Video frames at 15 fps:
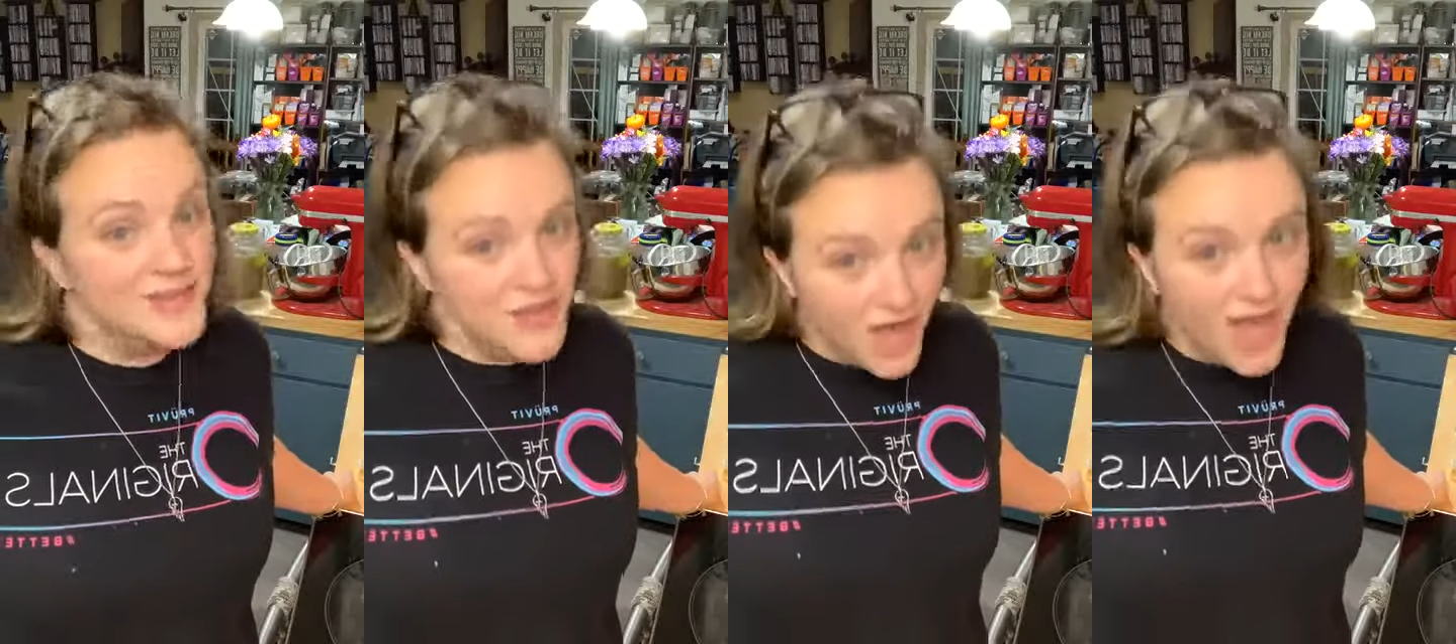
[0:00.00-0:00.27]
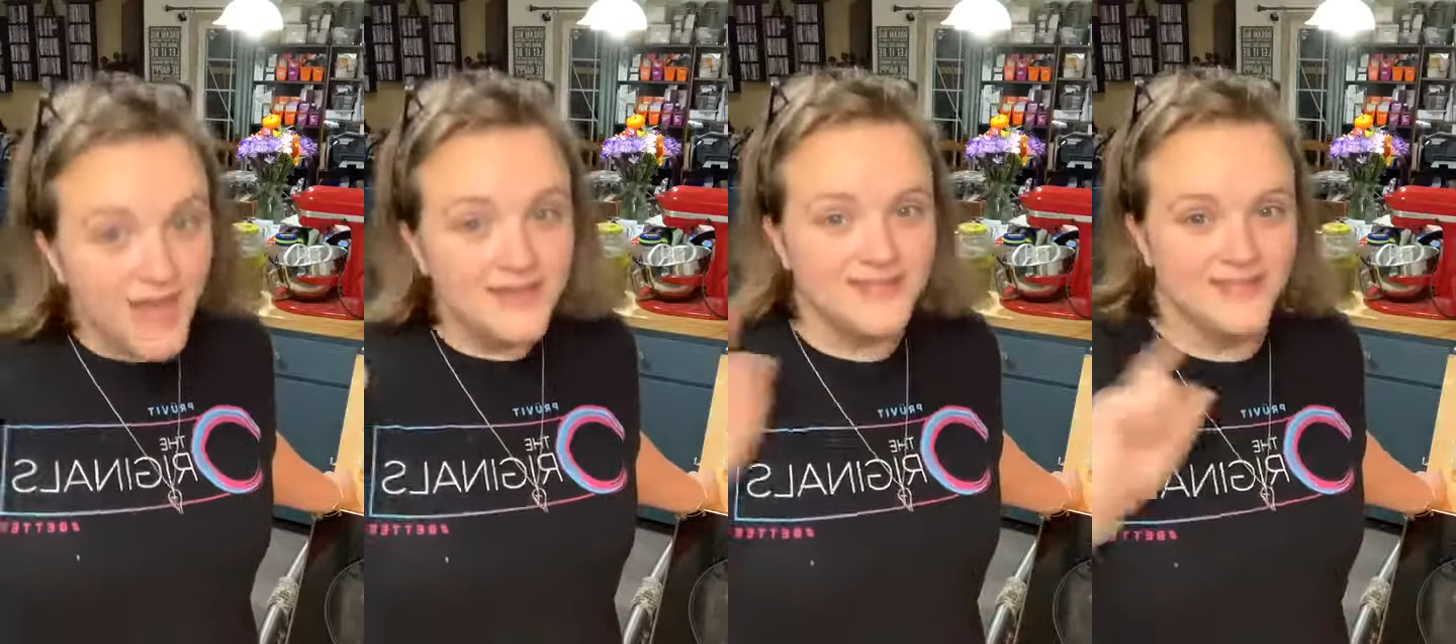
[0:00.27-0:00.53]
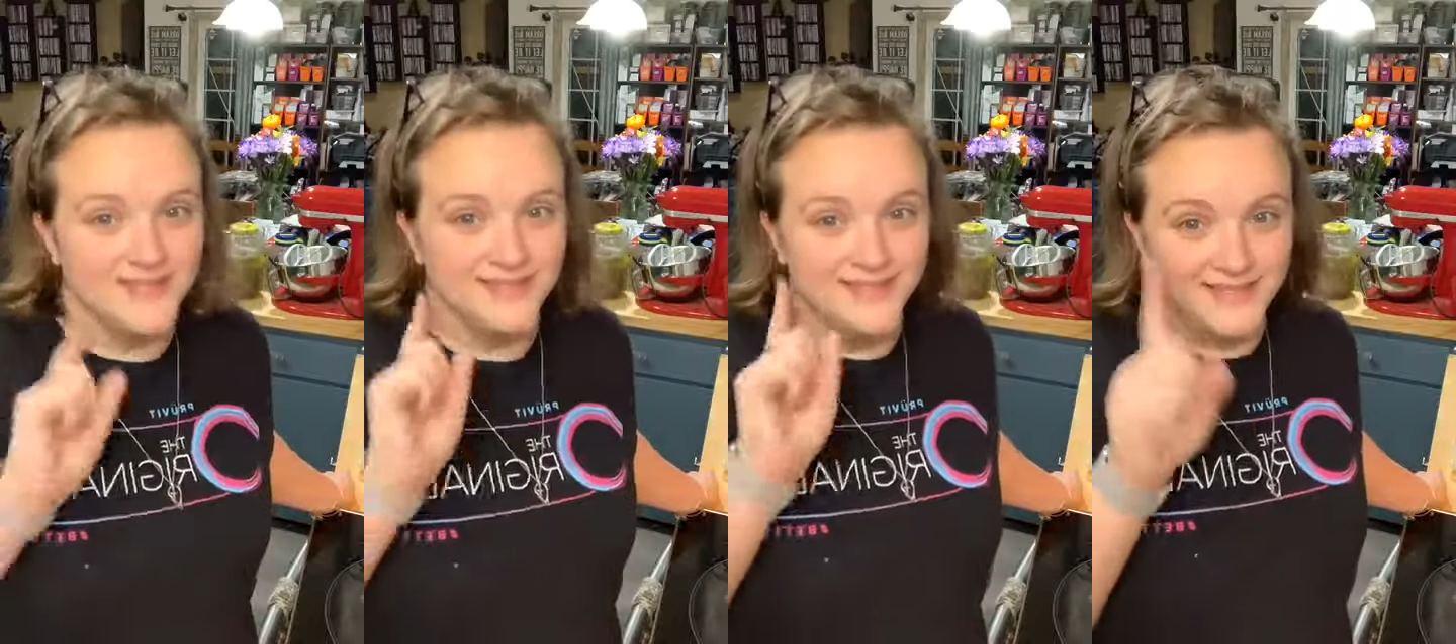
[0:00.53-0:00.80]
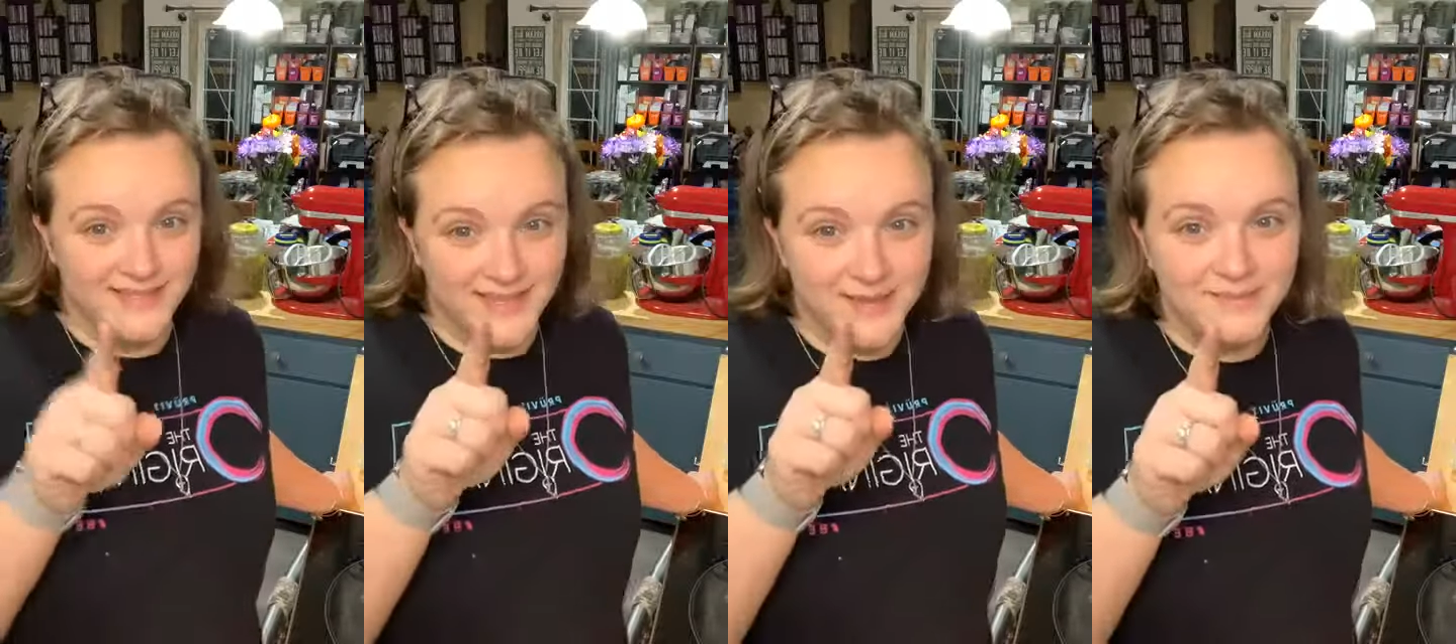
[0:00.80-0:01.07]
not
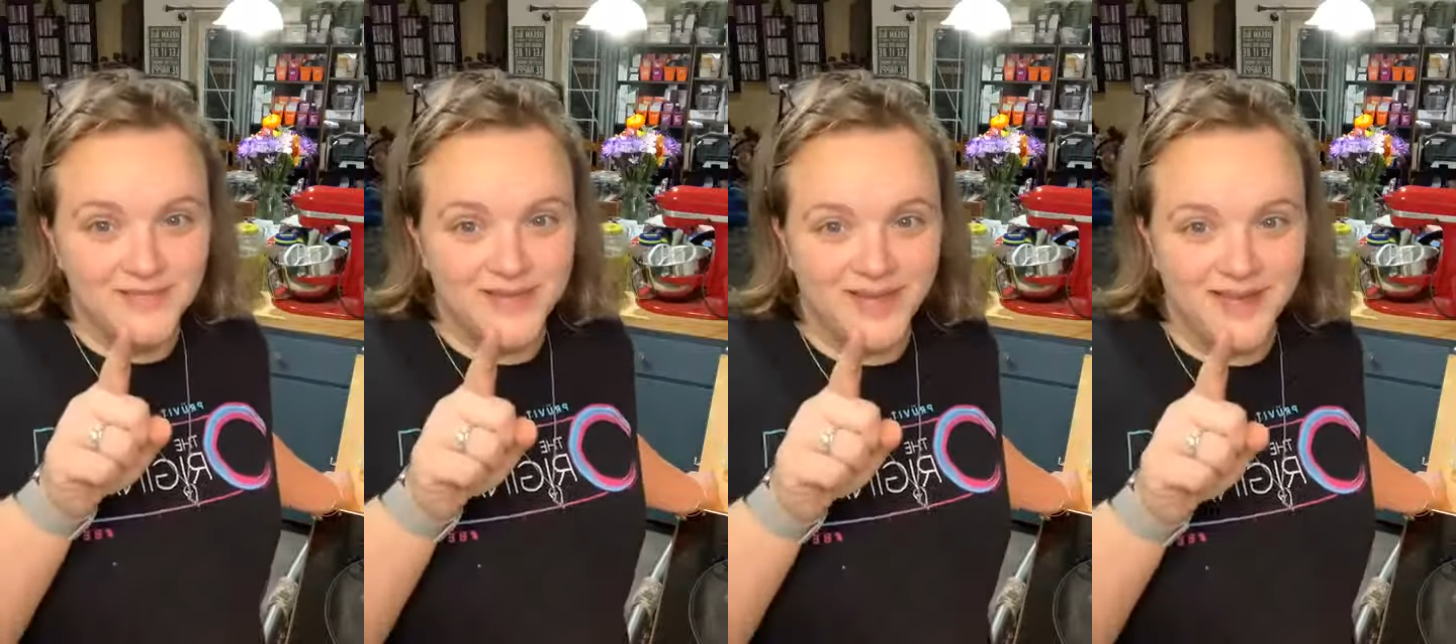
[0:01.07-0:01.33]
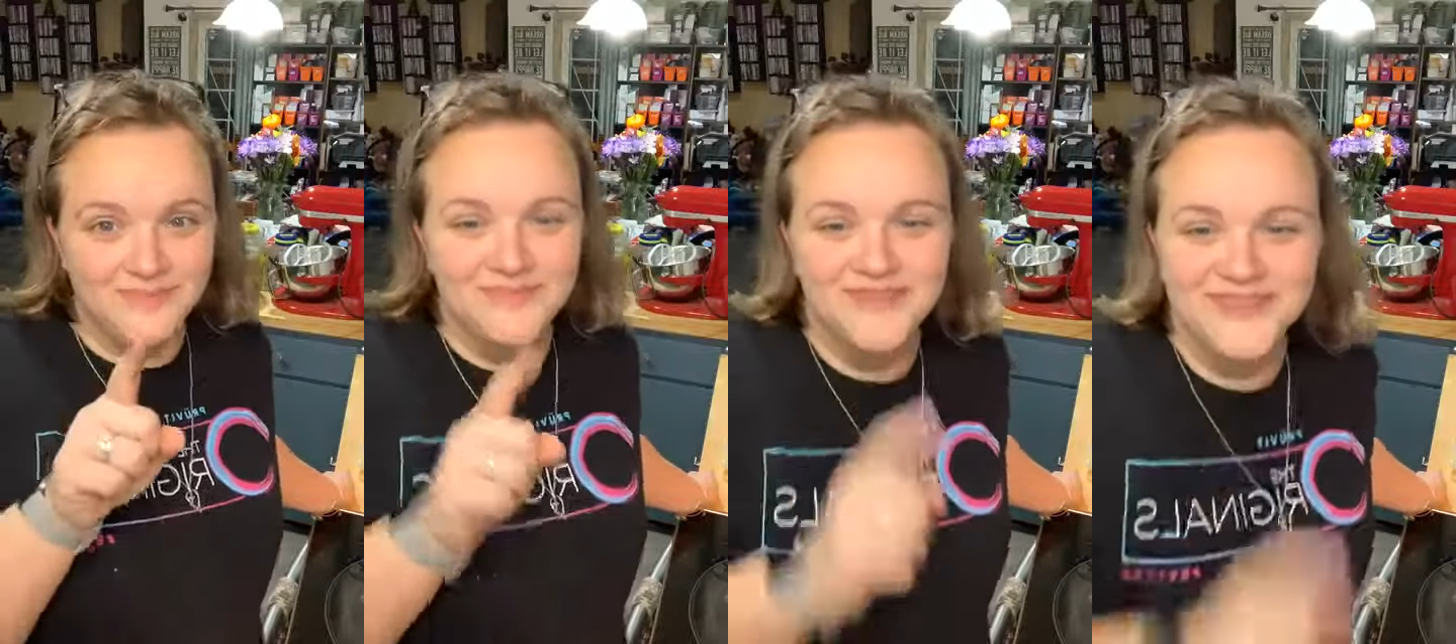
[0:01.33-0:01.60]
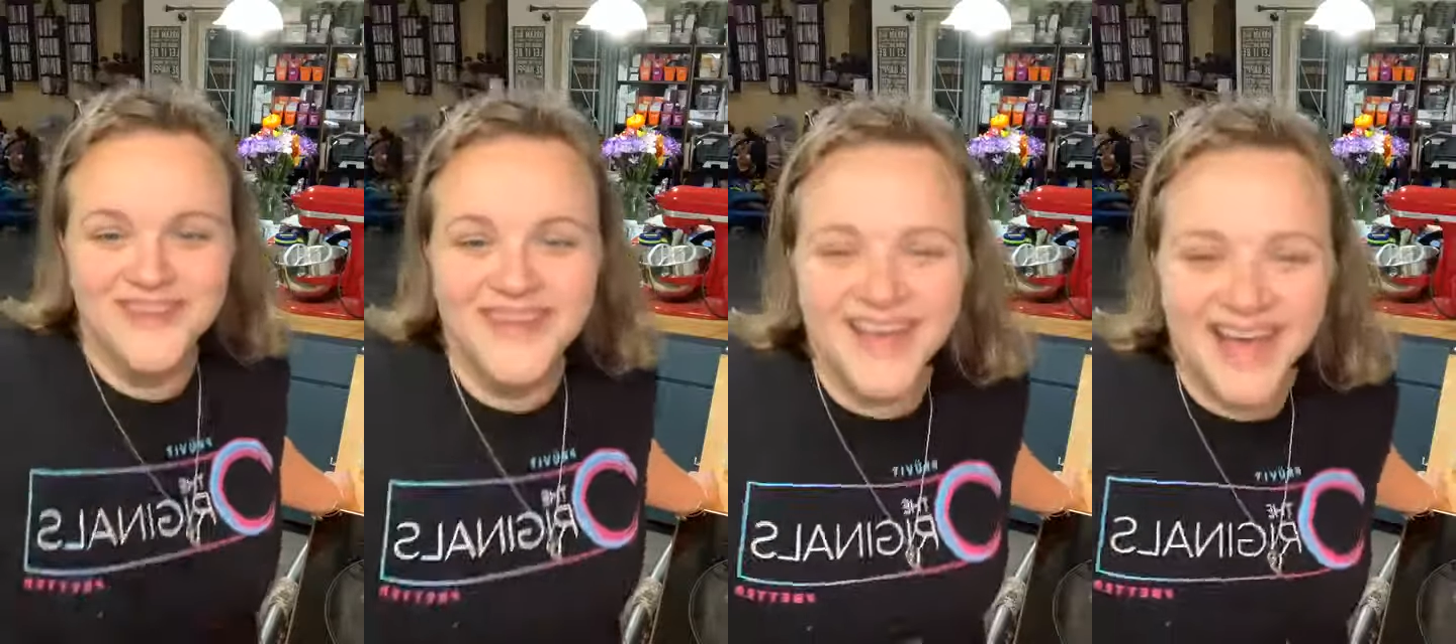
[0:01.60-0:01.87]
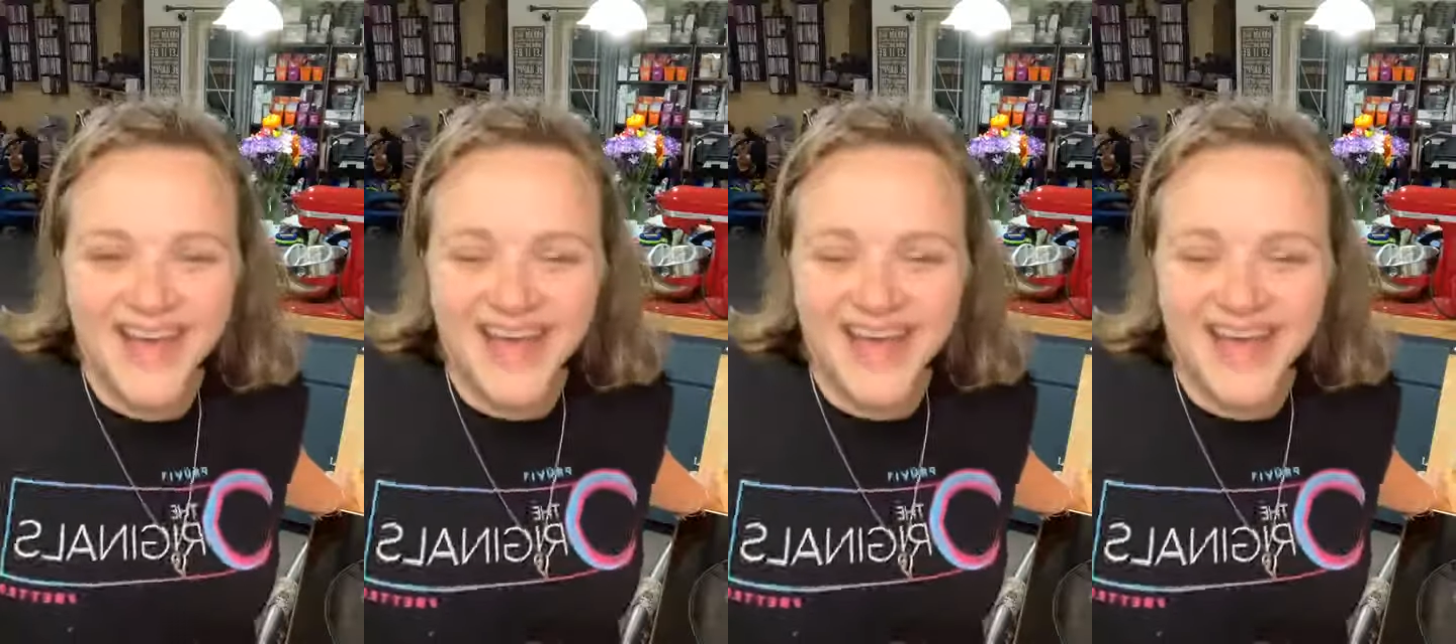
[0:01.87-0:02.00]
same time.